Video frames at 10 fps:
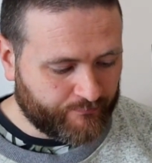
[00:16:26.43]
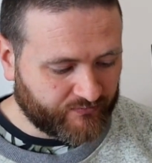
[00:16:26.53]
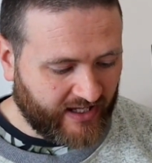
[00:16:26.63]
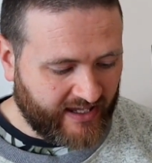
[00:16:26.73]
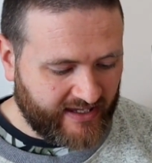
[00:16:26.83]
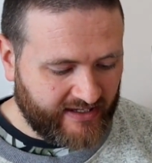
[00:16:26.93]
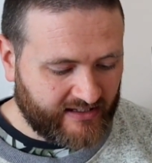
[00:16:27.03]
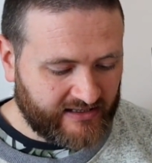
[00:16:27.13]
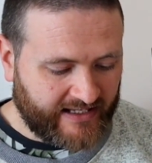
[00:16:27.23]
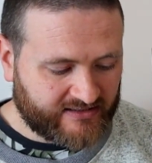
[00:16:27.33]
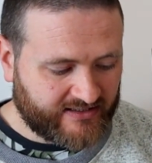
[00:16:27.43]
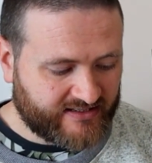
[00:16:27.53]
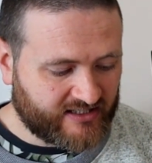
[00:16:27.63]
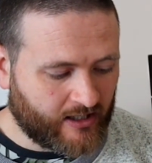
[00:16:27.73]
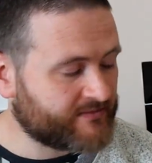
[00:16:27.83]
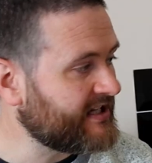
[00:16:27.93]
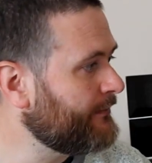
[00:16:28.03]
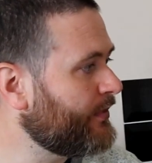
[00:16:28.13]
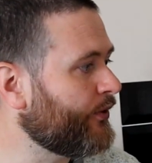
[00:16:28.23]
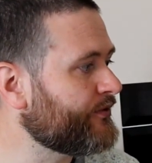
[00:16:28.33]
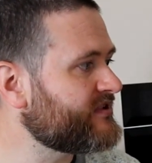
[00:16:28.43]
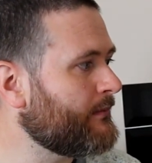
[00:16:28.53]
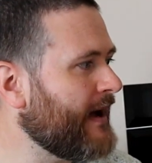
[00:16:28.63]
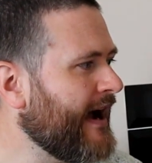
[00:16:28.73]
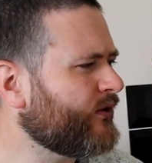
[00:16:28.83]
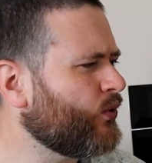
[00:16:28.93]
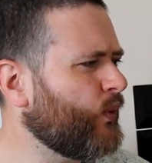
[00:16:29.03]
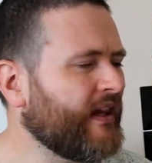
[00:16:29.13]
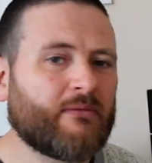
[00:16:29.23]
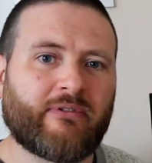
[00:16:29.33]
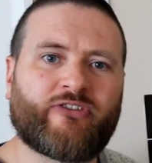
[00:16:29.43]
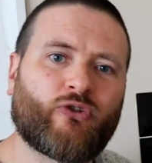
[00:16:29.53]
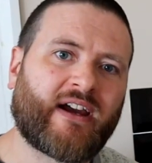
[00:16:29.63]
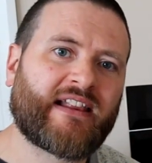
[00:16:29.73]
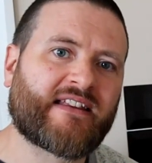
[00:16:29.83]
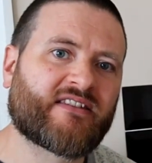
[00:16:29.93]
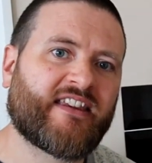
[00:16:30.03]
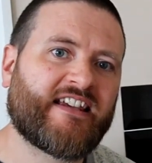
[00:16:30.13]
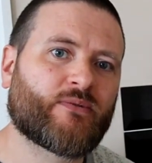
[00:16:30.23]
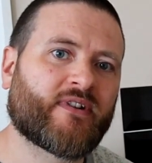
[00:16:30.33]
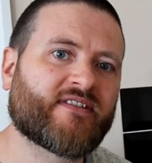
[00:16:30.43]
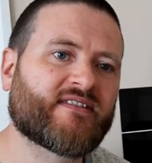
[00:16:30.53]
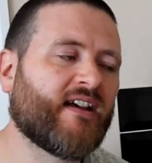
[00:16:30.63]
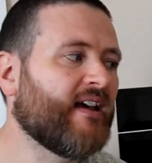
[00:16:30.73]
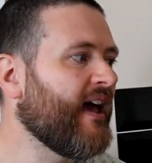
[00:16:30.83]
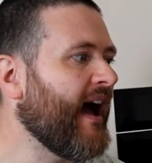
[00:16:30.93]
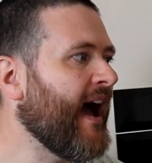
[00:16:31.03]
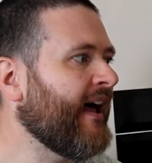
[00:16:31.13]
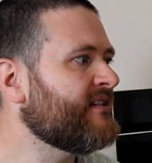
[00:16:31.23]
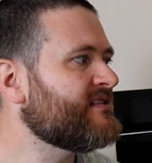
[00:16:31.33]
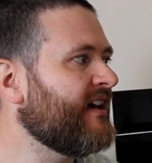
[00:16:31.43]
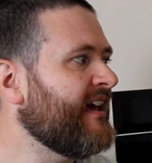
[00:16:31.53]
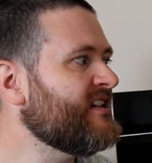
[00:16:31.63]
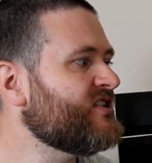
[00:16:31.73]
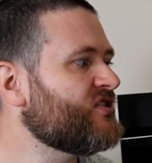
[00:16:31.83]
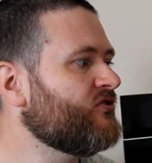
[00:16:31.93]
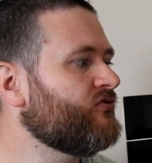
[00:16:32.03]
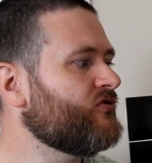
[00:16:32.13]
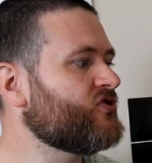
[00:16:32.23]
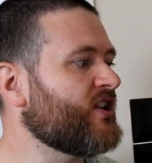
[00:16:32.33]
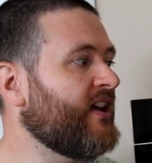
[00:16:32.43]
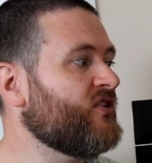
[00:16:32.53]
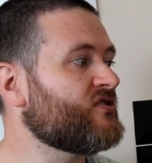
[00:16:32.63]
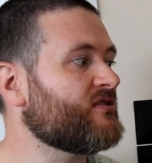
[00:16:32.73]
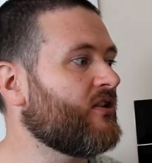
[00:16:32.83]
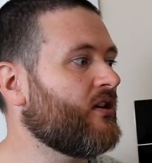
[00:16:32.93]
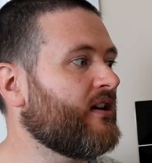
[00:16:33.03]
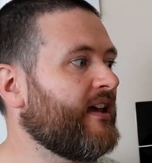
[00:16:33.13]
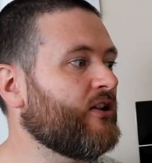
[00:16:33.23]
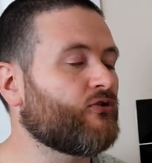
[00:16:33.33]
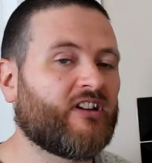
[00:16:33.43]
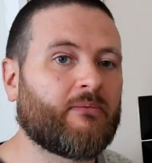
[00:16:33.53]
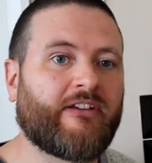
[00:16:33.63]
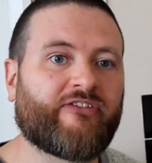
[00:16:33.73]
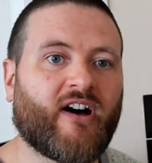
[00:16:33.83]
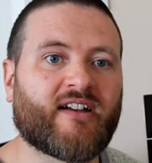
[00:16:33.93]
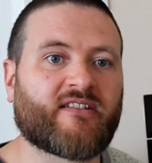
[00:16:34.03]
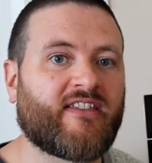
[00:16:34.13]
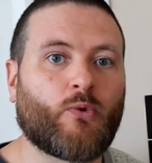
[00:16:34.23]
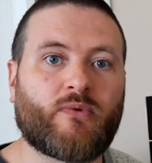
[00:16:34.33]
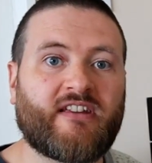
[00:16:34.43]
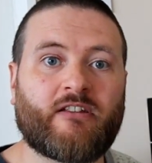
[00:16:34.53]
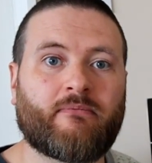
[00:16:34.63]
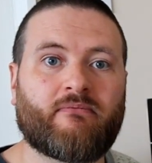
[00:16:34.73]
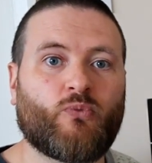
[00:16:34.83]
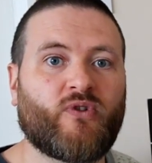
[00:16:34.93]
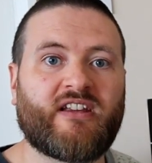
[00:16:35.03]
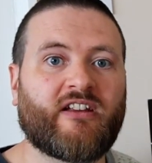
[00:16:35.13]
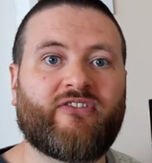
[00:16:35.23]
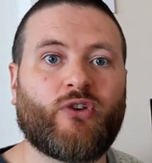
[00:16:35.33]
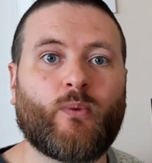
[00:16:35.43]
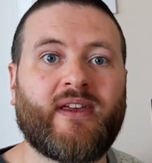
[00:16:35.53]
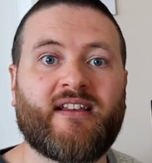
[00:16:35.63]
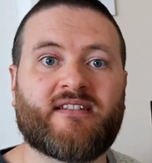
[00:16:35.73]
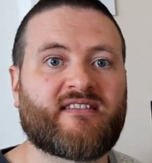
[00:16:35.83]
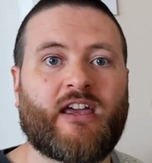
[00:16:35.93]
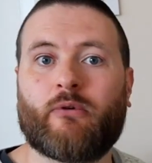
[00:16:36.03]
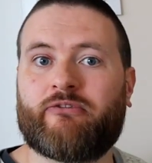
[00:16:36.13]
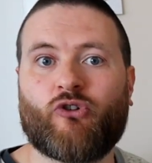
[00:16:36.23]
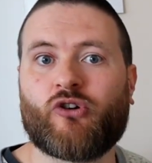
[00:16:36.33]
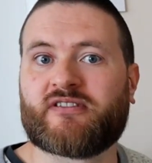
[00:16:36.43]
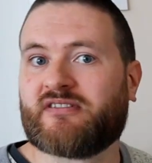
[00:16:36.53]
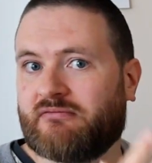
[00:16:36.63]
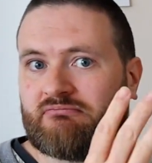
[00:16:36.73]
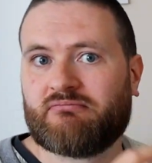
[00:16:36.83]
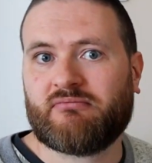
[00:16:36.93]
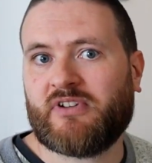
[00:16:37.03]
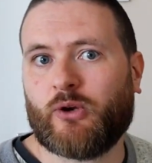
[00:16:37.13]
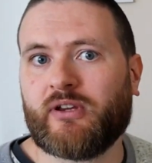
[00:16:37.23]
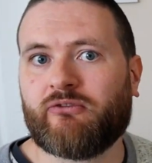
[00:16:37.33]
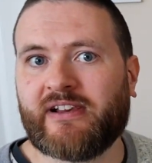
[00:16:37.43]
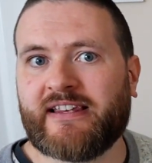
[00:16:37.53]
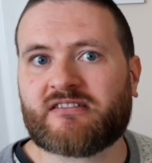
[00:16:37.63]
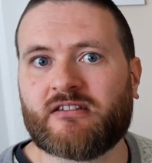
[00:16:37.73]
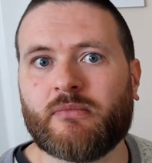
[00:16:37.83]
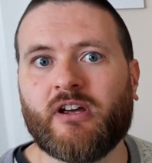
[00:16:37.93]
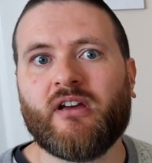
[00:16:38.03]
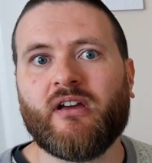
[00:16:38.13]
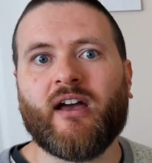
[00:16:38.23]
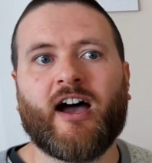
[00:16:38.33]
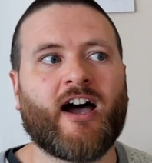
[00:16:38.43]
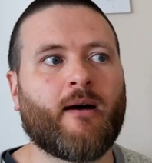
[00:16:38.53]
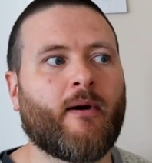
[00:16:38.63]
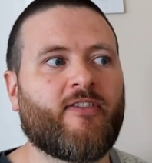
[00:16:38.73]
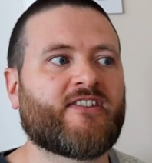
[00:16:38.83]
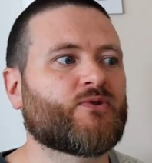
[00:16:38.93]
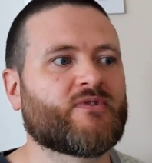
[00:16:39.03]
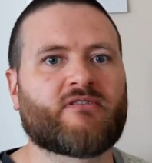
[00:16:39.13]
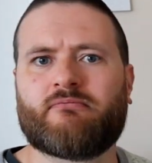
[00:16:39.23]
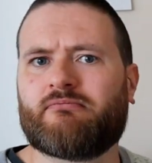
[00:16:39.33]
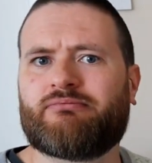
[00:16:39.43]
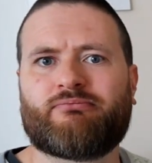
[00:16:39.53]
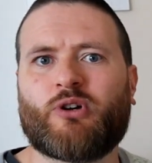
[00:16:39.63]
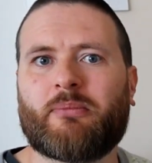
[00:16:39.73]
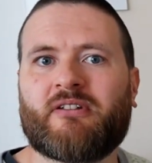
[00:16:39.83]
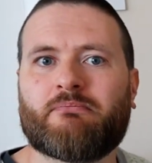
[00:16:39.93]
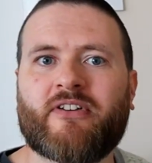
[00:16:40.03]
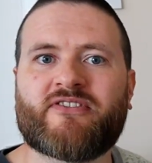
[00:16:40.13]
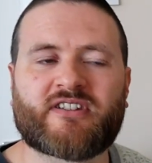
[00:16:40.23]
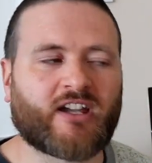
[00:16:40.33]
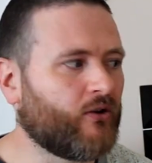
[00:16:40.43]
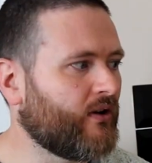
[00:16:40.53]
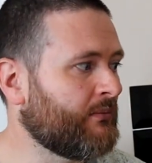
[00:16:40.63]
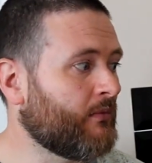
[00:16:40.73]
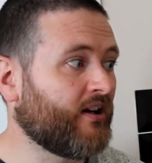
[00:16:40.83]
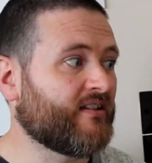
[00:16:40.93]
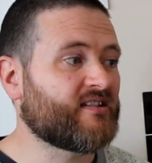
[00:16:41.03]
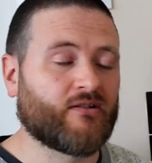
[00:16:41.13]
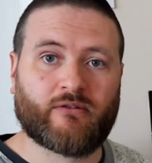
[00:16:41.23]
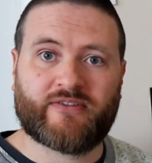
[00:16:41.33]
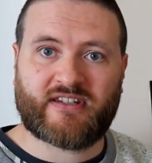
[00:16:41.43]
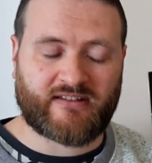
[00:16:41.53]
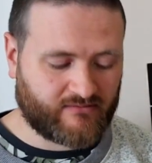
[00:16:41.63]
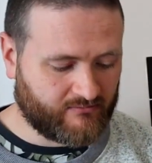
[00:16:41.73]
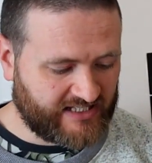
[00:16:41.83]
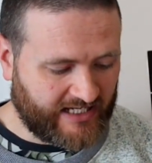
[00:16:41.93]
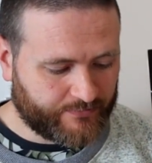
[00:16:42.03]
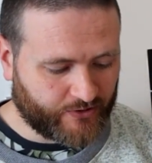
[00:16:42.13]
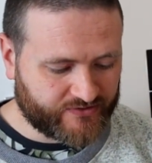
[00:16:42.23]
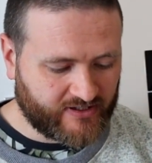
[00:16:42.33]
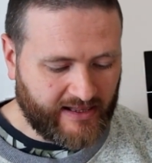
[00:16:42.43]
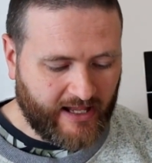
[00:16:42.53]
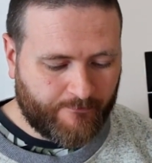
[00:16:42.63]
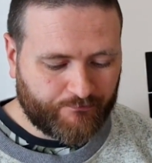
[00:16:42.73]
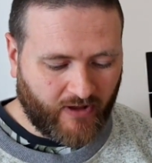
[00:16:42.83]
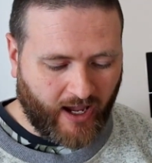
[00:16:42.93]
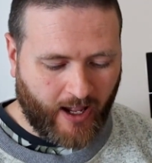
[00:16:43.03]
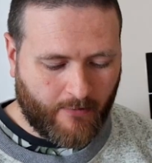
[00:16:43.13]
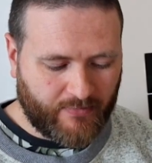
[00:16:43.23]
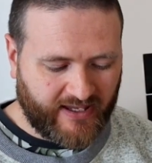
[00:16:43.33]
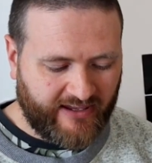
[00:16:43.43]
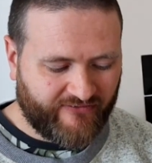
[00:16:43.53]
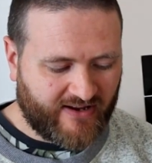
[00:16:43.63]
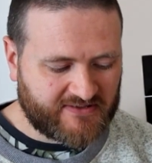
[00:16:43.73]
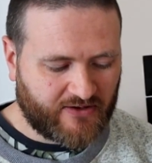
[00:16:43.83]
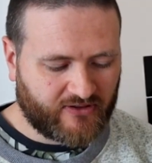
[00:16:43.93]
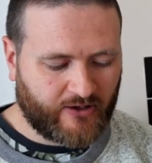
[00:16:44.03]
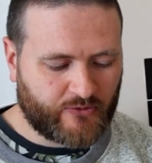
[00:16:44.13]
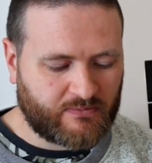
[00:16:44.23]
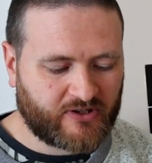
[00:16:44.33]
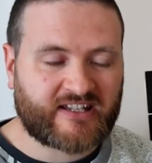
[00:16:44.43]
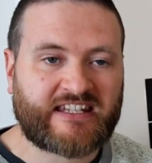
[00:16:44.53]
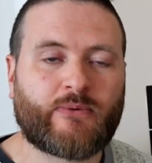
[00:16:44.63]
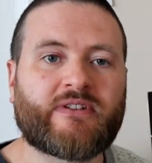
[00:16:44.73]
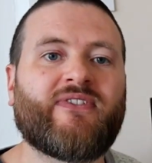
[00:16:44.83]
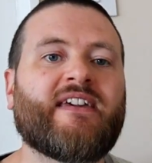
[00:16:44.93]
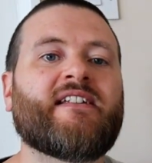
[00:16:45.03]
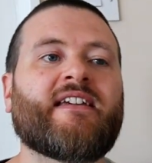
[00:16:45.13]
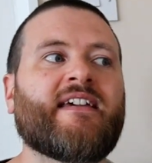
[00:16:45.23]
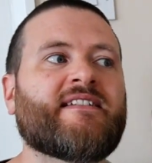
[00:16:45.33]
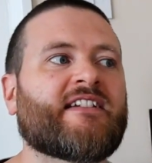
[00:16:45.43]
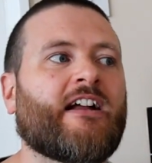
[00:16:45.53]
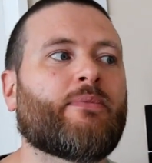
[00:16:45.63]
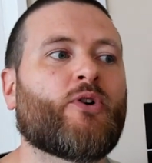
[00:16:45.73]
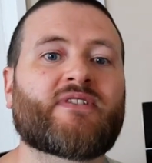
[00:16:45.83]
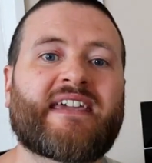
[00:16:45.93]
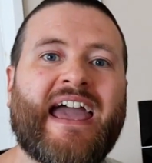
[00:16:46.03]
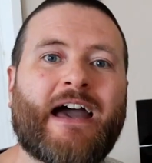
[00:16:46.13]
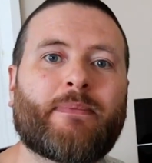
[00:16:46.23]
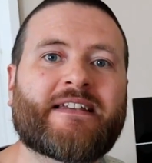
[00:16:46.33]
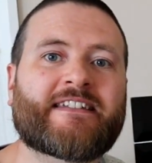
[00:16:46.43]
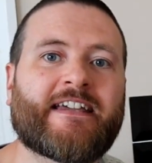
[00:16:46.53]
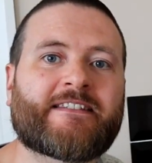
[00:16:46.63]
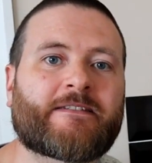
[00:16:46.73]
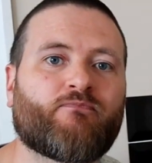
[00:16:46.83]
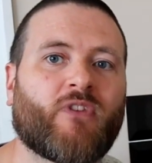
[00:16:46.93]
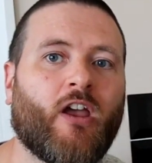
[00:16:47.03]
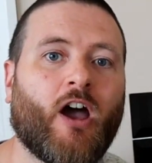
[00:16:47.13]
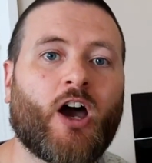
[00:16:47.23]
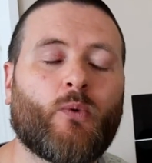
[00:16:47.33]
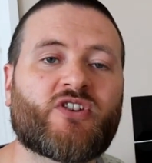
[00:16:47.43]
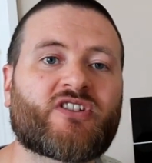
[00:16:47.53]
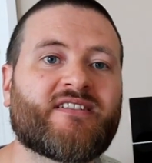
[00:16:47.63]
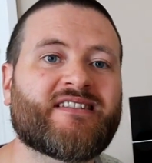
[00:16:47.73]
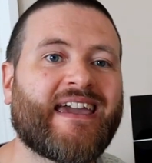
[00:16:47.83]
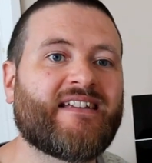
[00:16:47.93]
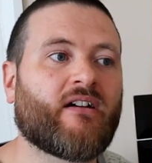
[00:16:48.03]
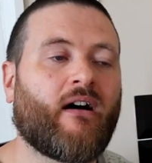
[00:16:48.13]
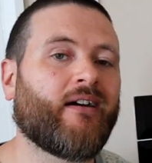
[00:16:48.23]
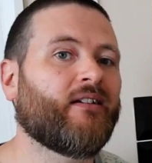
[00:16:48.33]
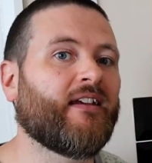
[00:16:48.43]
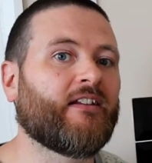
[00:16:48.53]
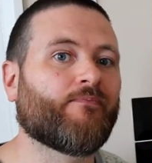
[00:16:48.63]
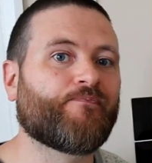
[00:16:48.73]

he collected some tadpoles about a week before I collected these ones, and his changed incredibly fast. I think within a few weeks they were frogs, and he released them. And this was probably months ago, and mine are still obviously tadpoles. But he found out that it was because he was feeding his tadpoles cat biscuits, which contained iodine.